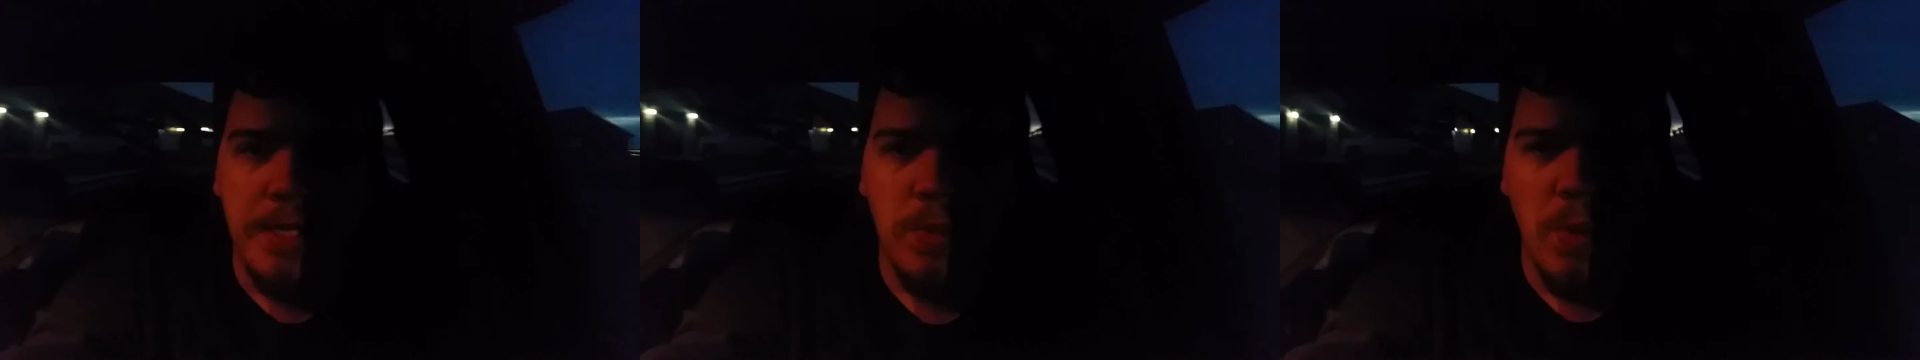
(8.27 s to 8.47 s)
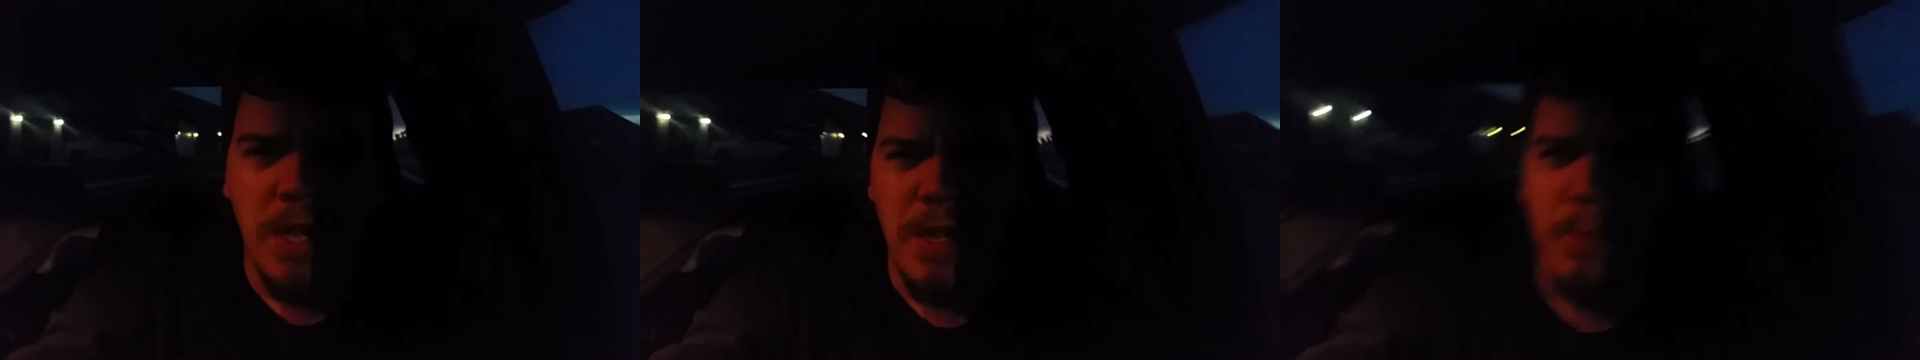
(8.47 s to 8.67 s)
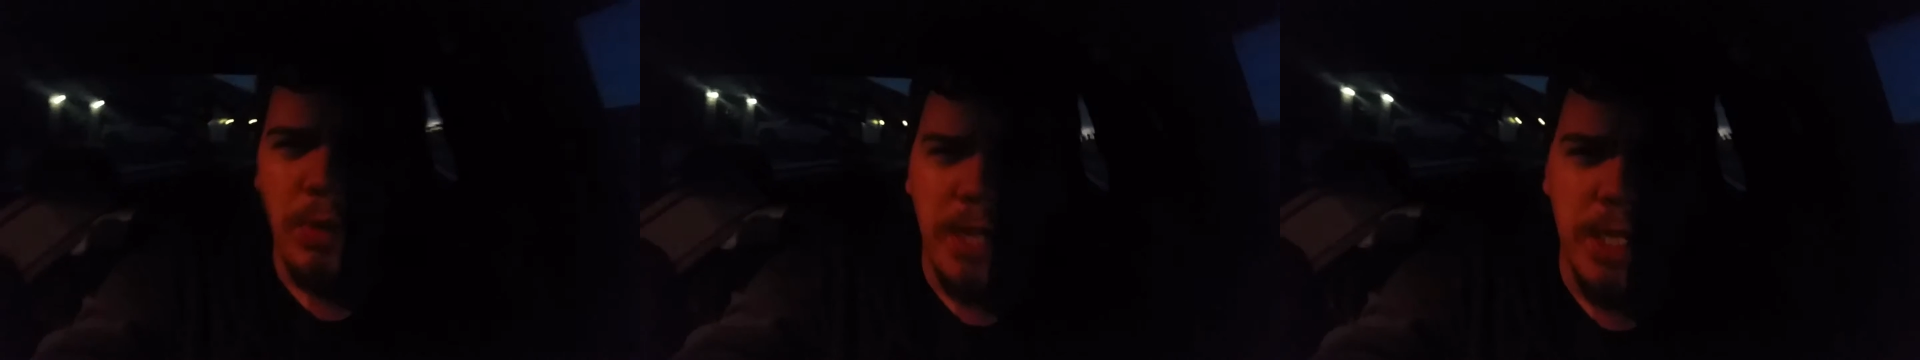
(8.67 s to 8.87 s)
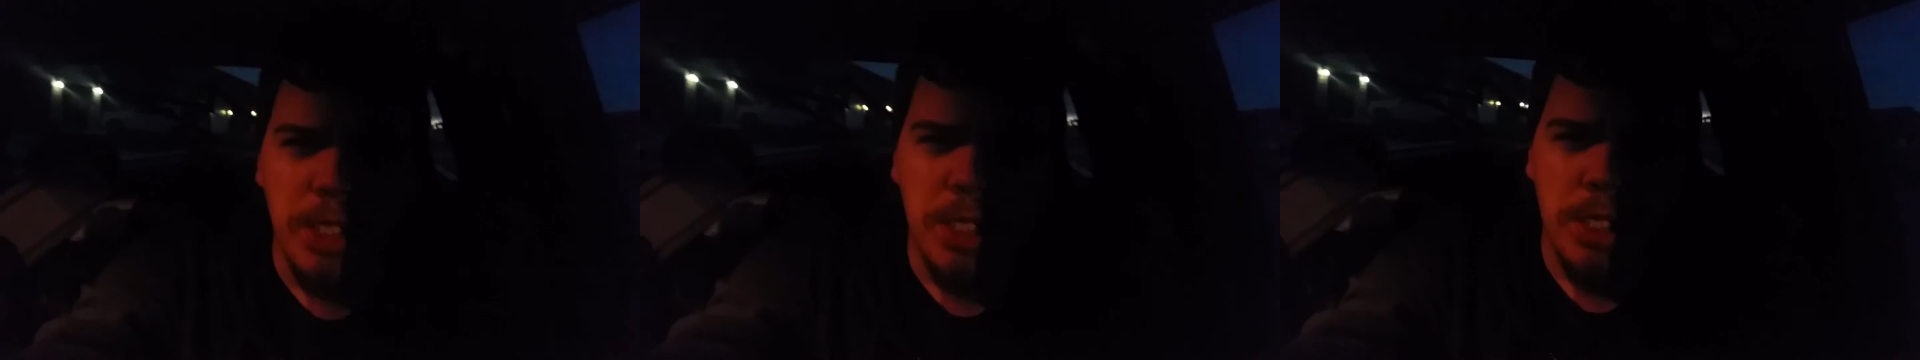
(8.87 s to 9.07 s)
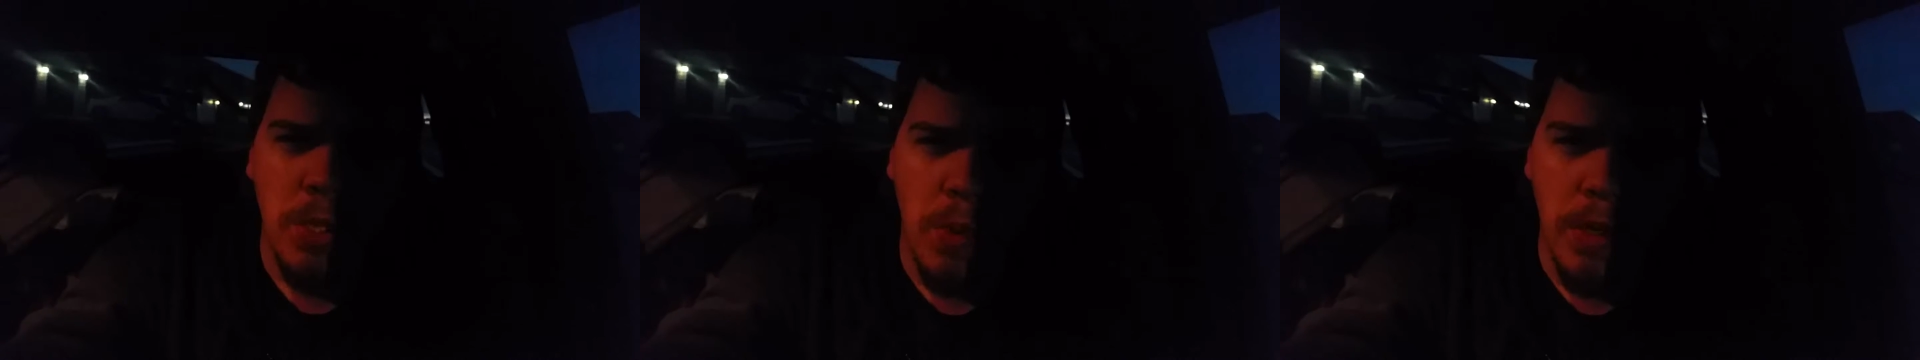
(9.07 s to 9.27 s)
Just wanted to bring a
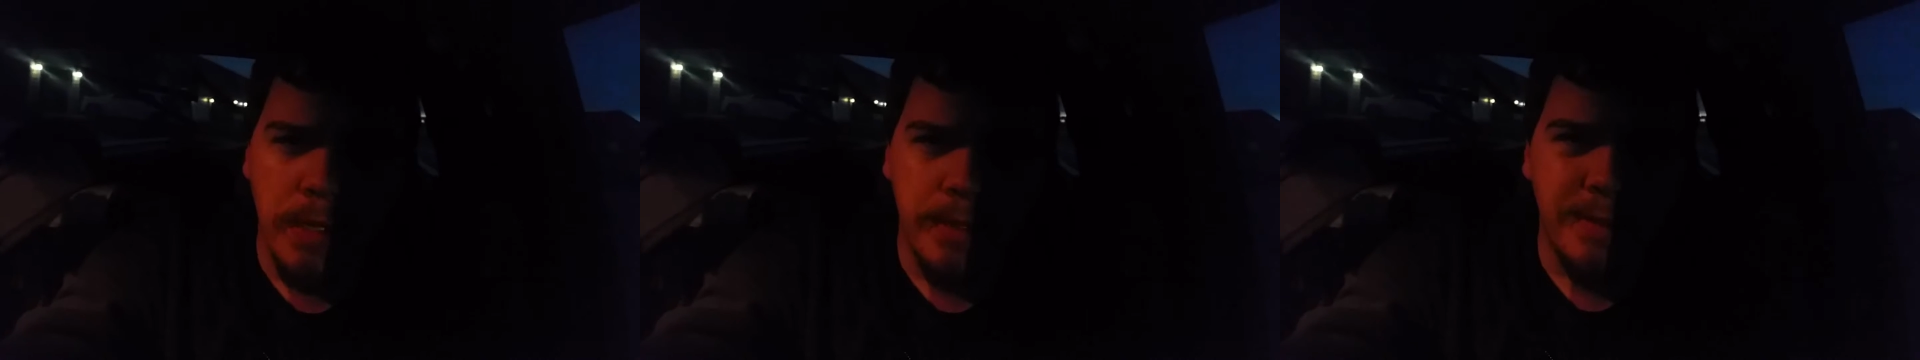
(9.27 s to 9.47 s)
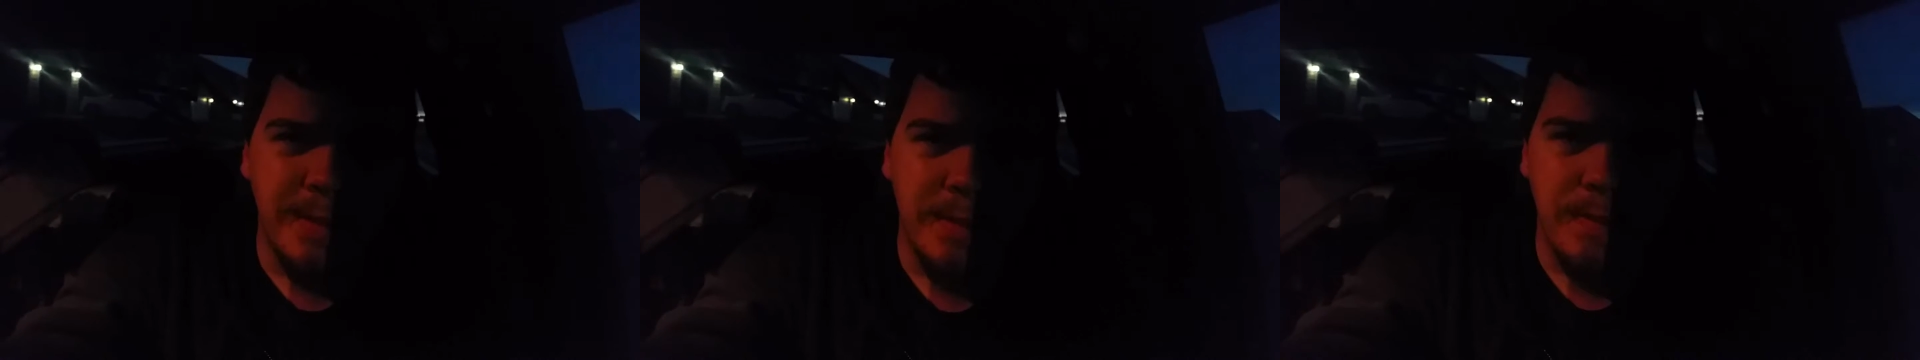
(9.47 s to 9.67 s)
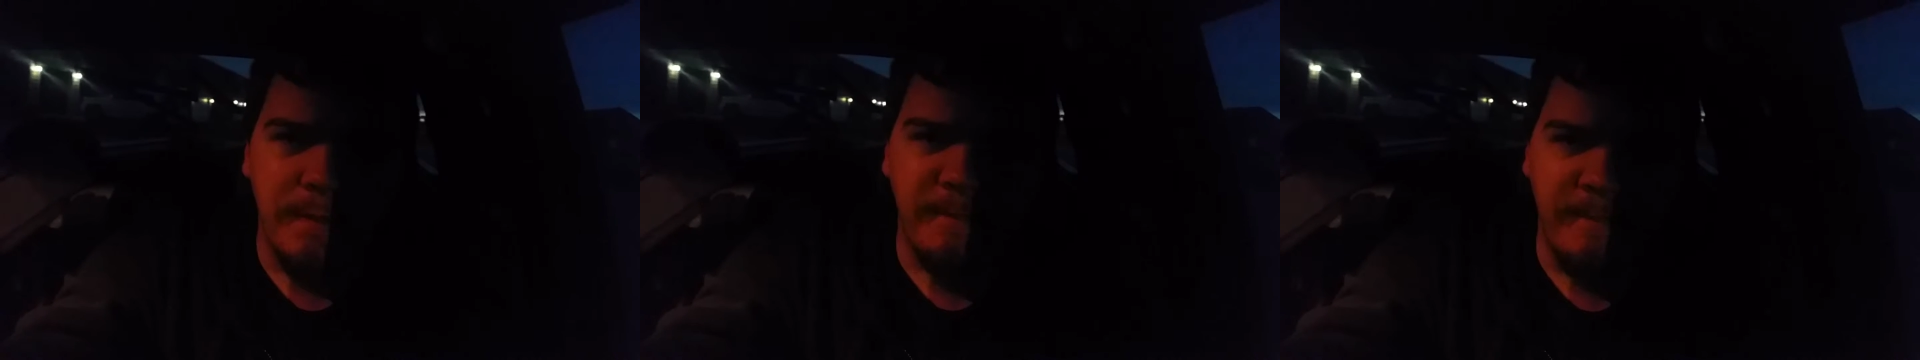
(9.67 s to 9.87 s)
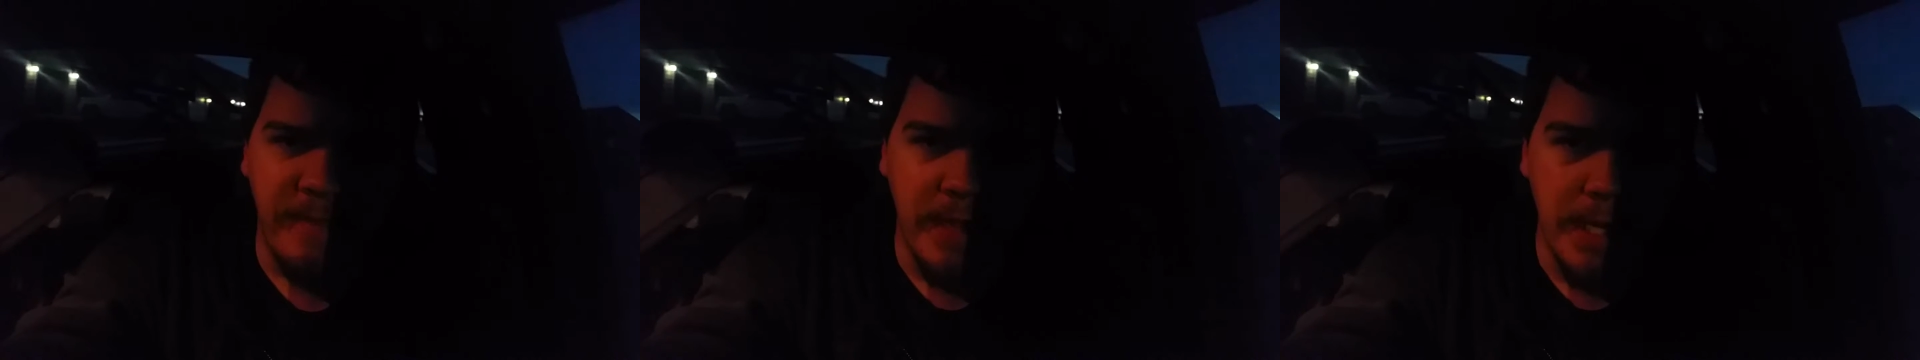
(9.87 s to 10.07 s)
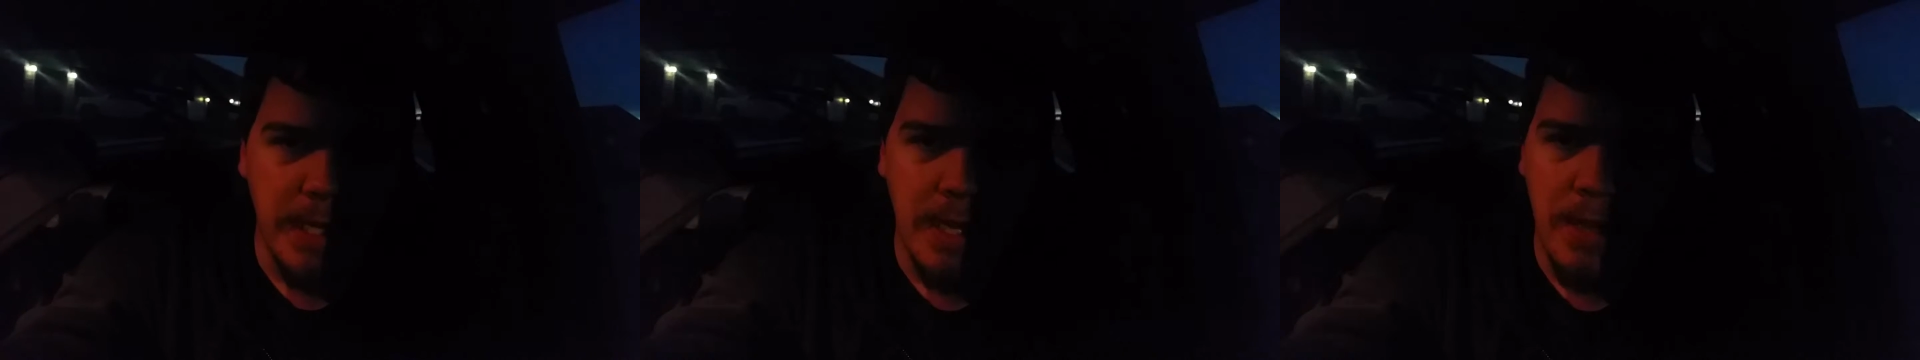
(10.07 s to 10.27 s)
short
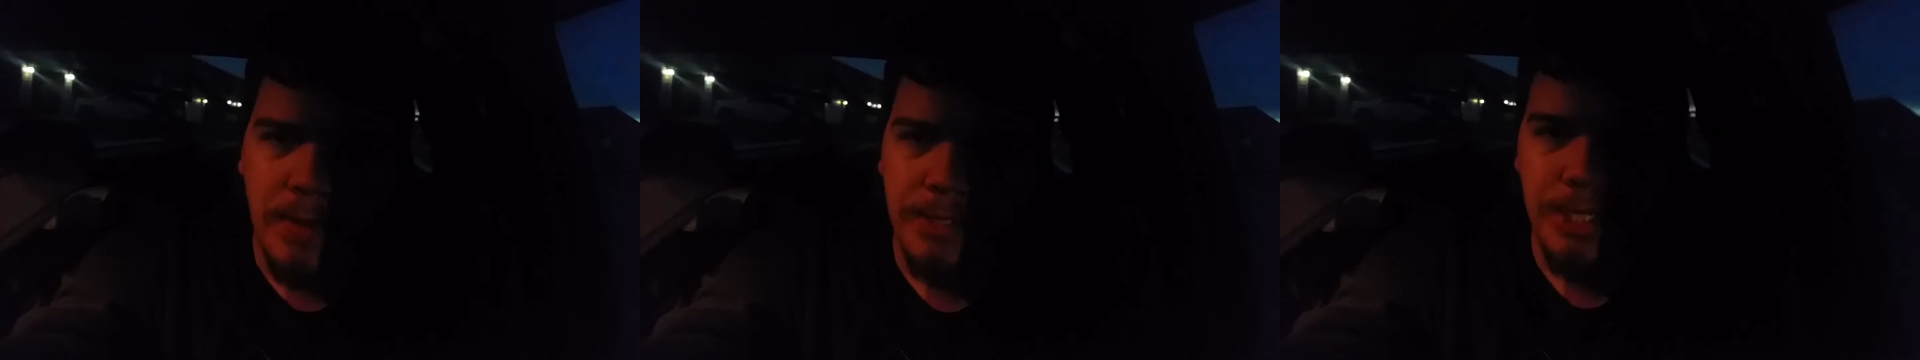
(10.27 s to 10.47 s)
video.